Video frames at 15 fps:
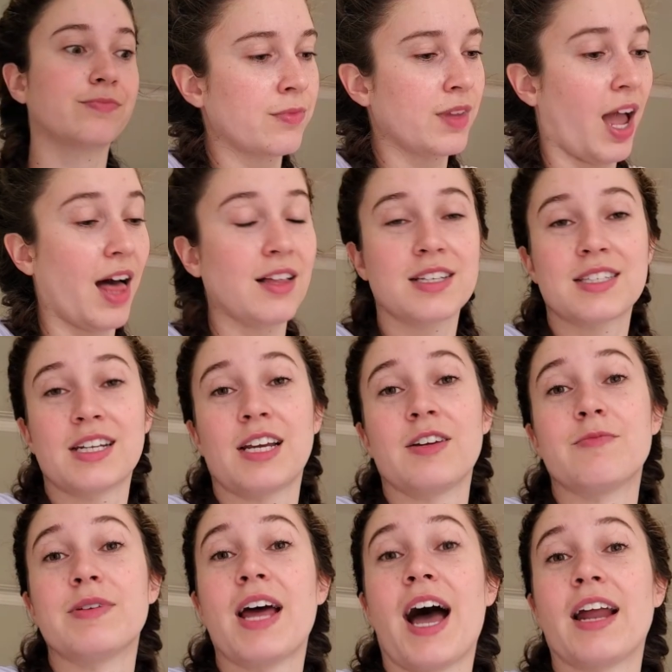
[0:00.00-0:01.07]
Alex and I
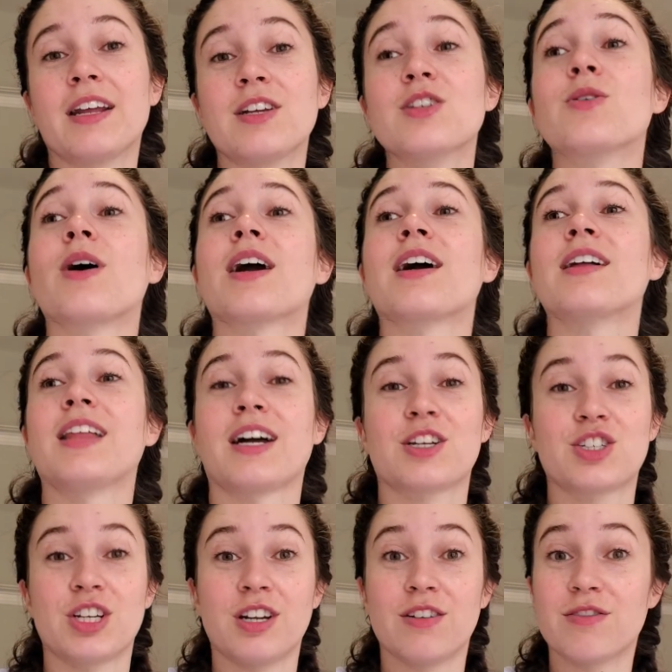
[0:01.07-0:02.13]
have been adding to our
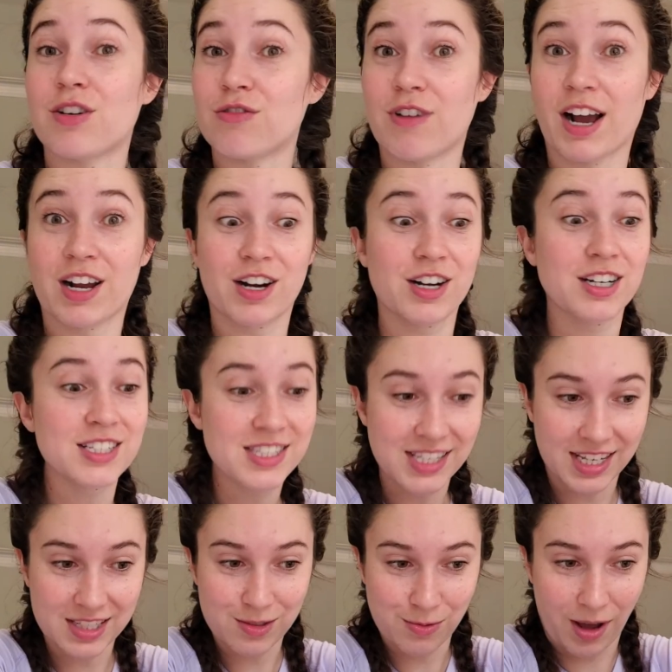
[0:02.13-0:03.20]
collection of records
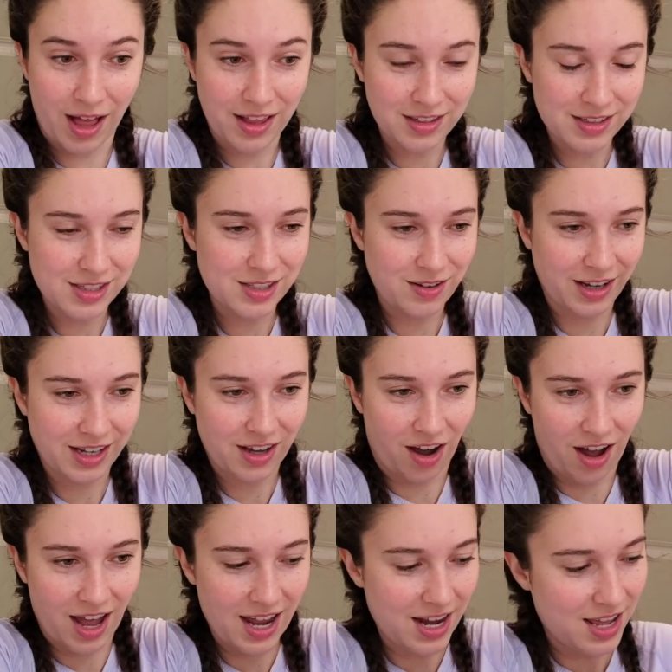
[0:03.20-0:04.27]
as well. So I
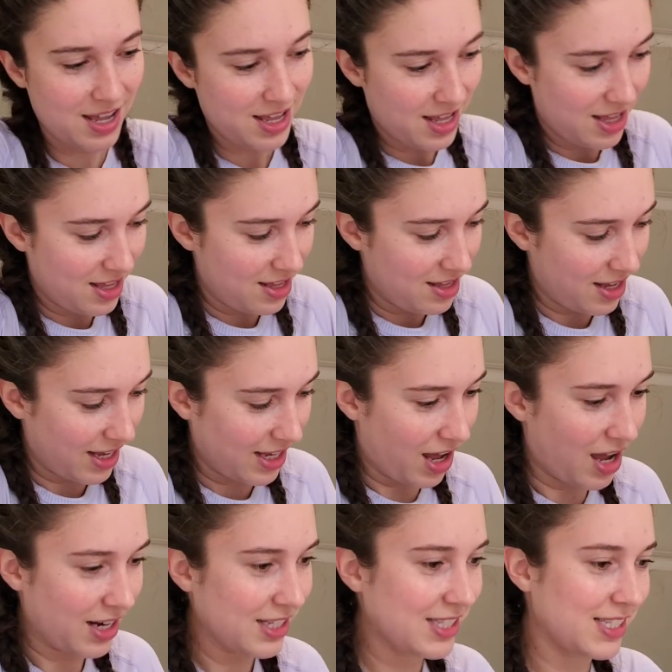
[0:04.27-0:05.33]
got
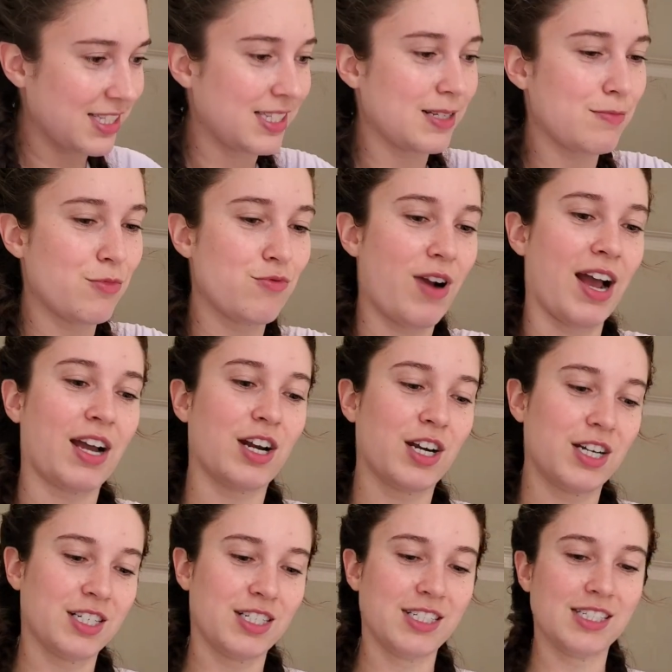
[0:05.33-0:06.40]
us some
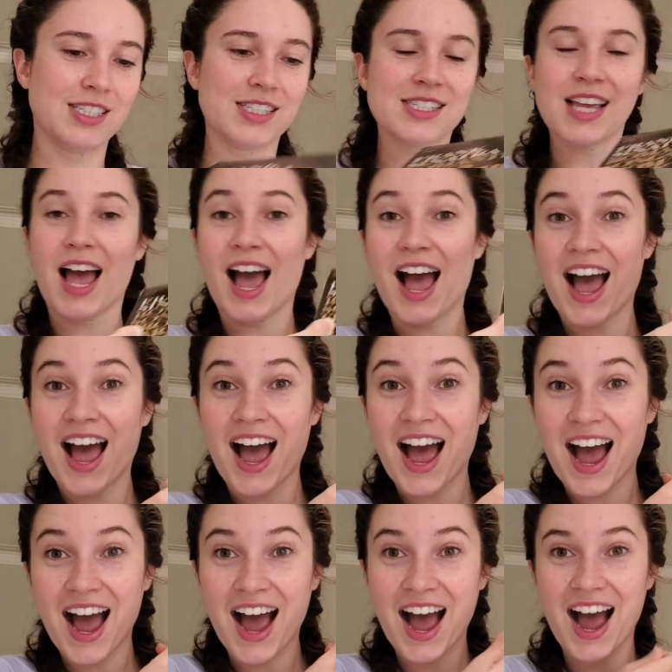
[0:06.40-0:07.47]
records.
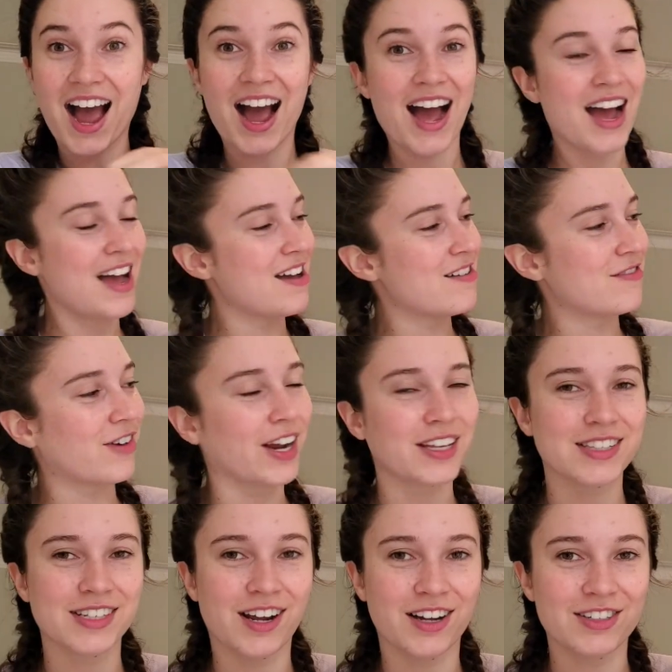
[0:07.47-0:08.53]
Frank
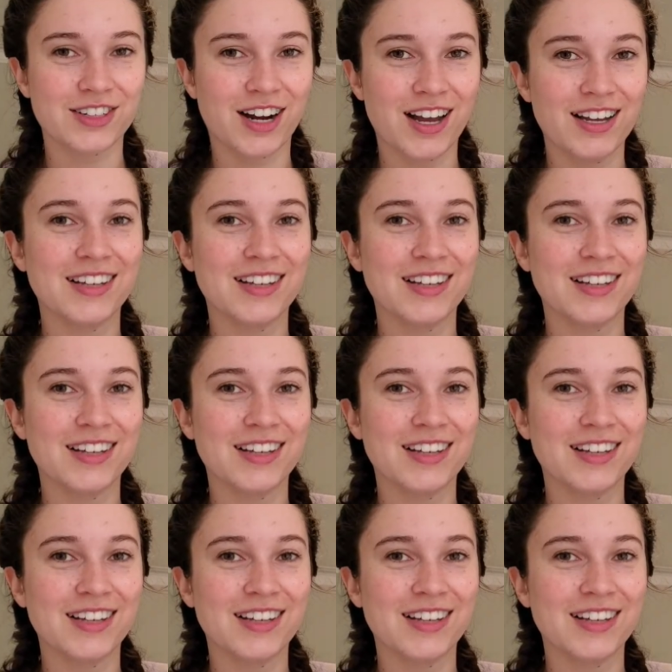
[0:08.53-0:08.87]
Sinatra.